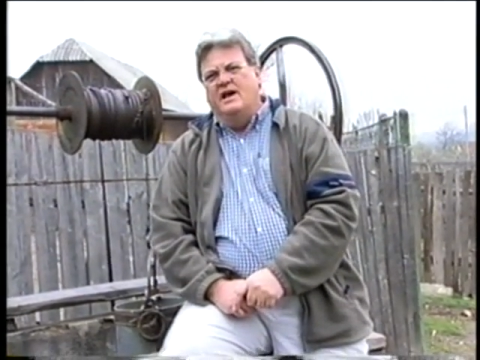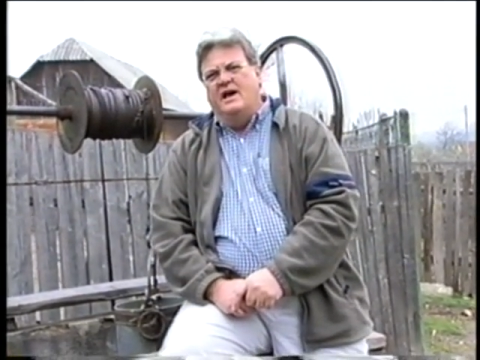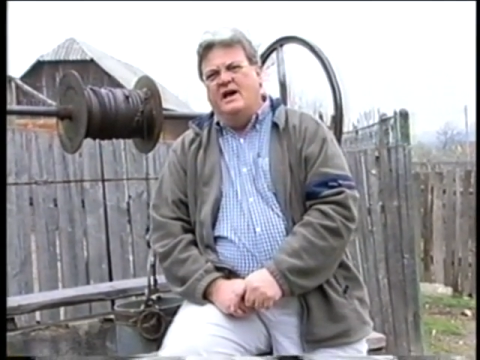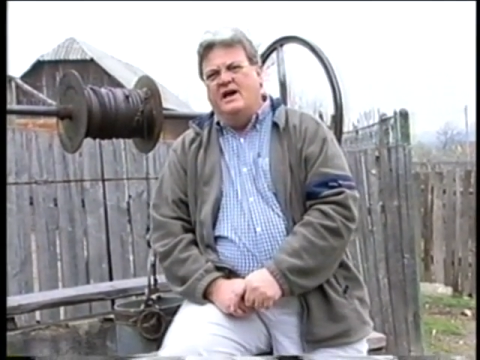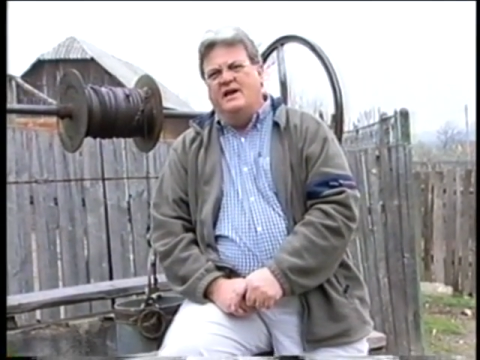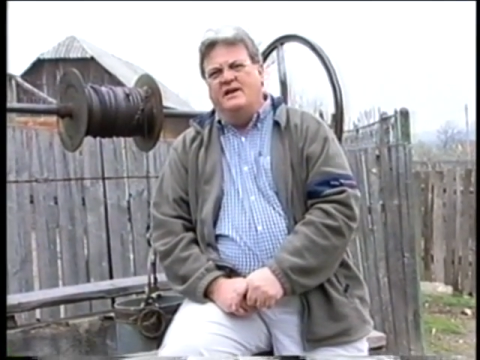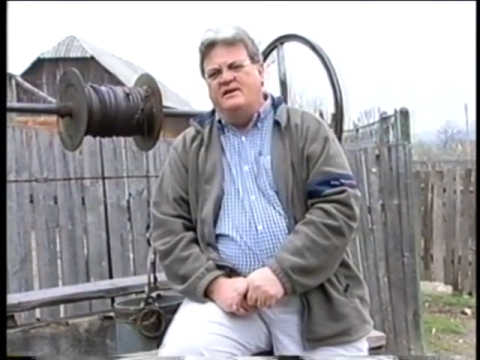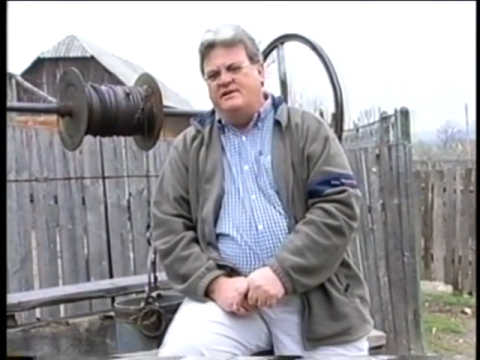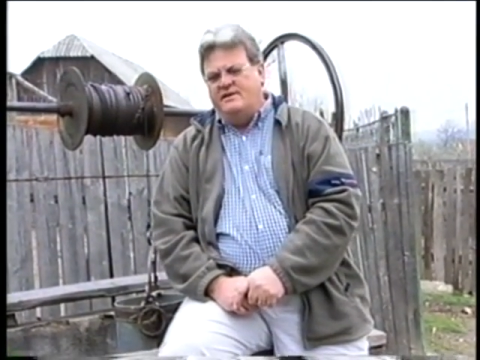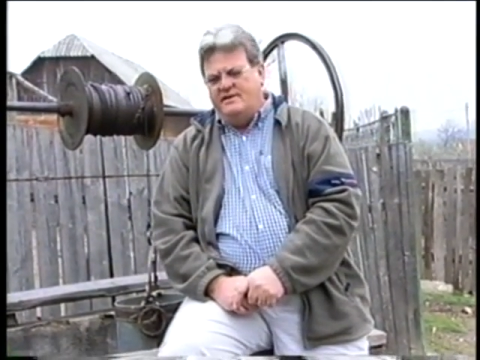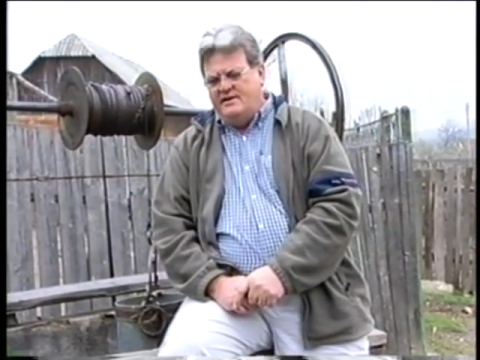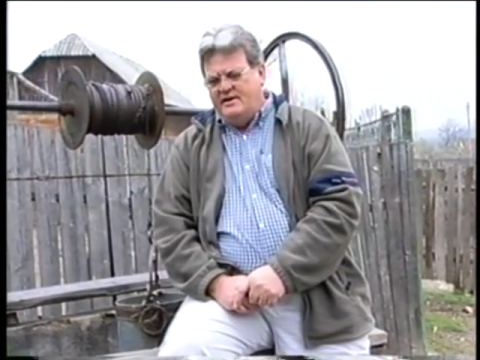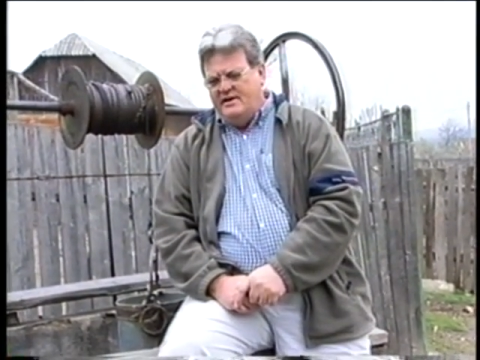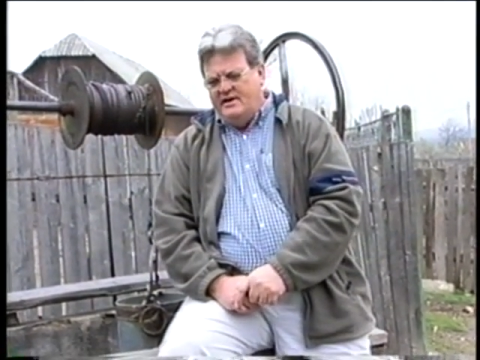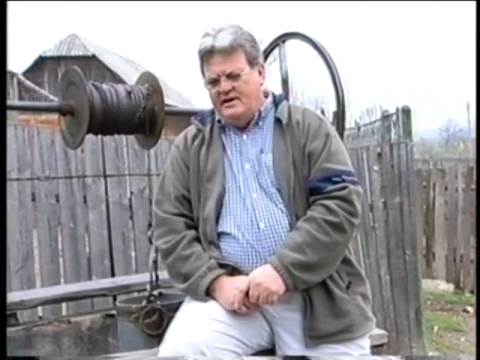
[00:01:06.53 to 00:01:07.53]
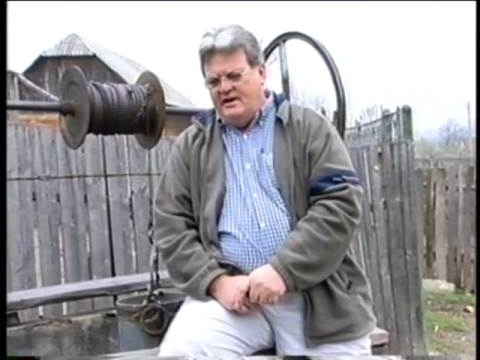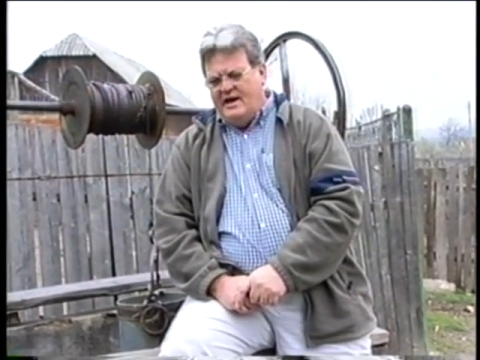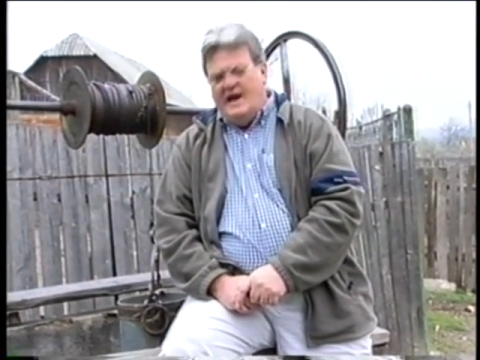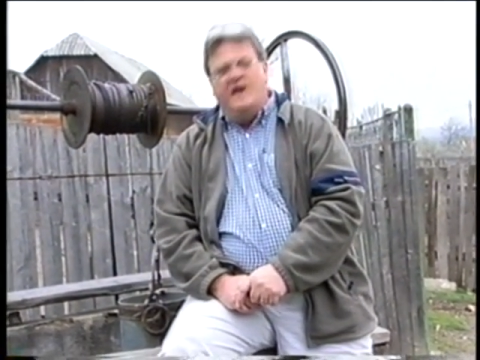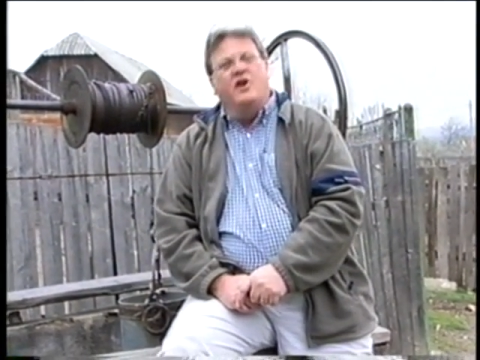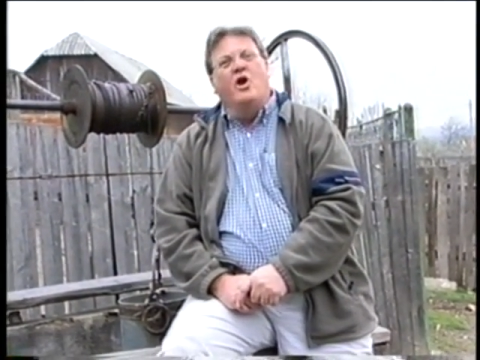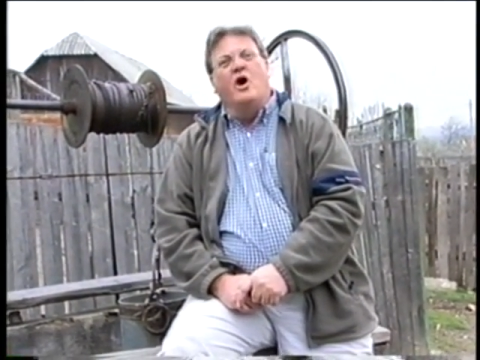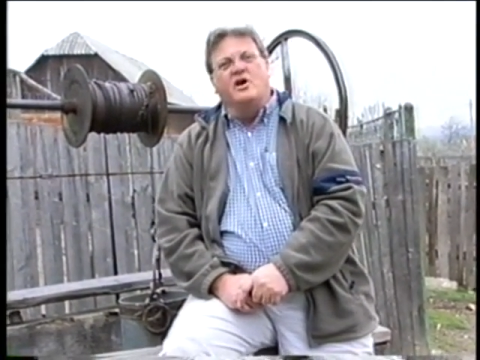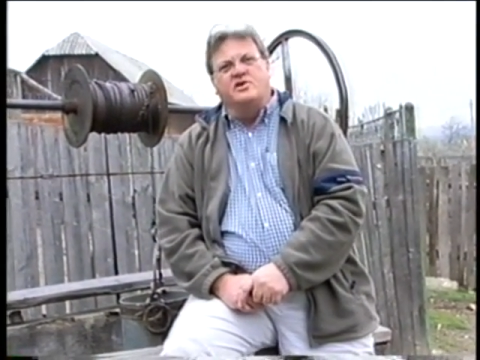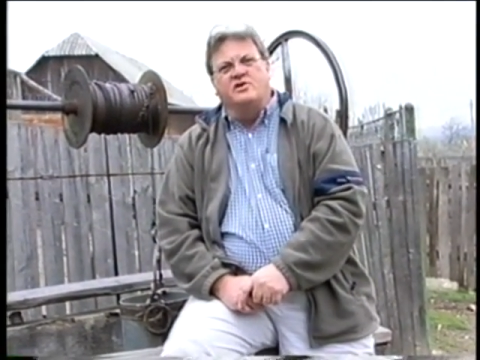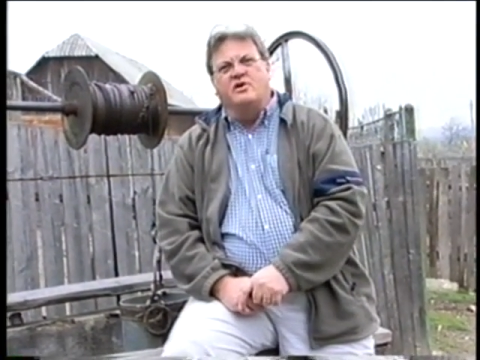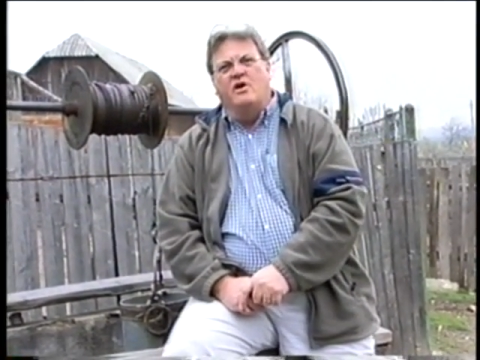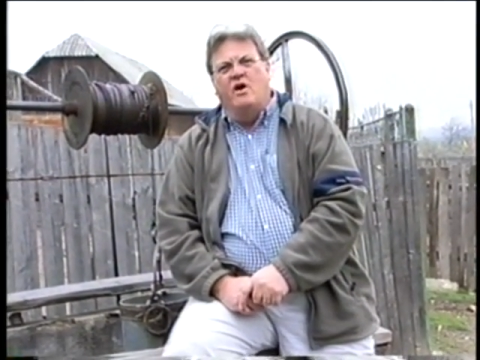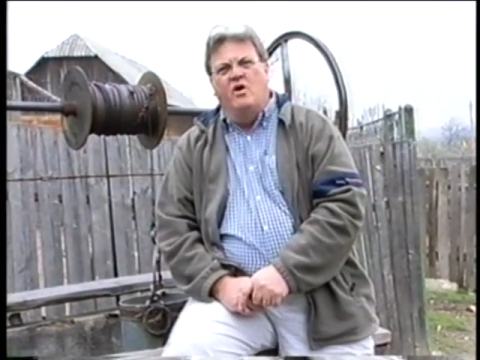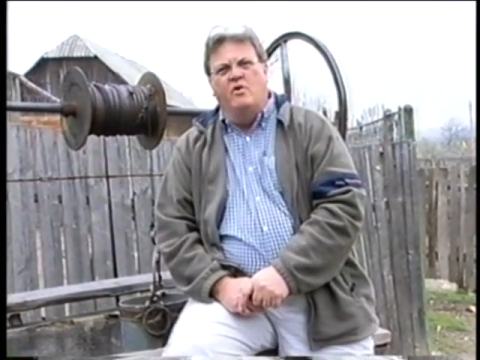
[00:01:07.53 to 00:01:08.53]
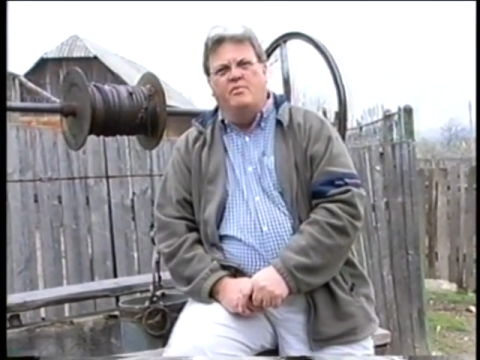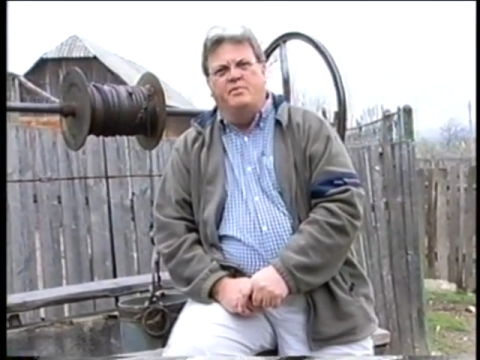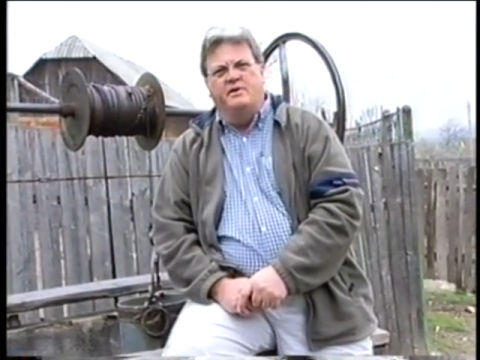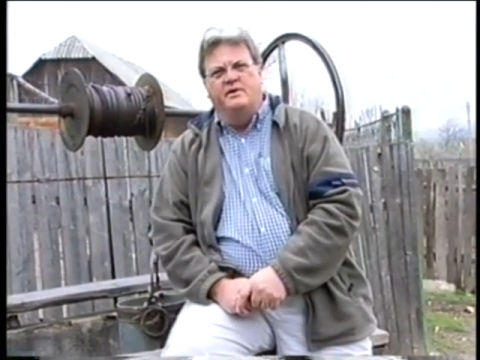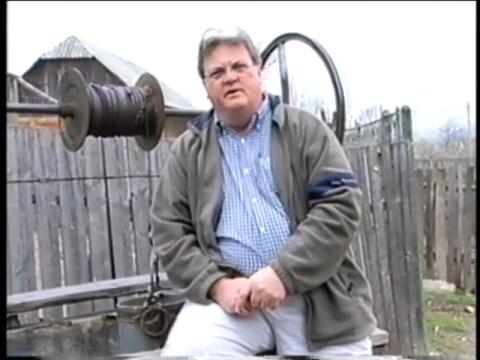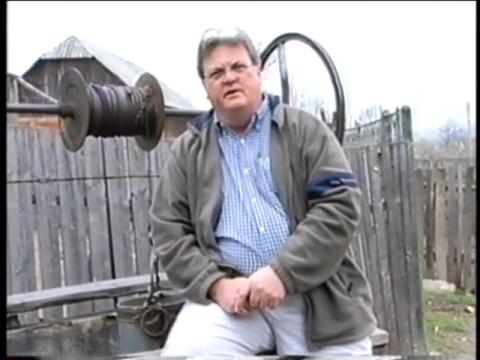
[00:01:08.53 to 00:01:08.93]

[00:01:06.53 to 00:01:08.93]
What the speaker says: and had lost their hope,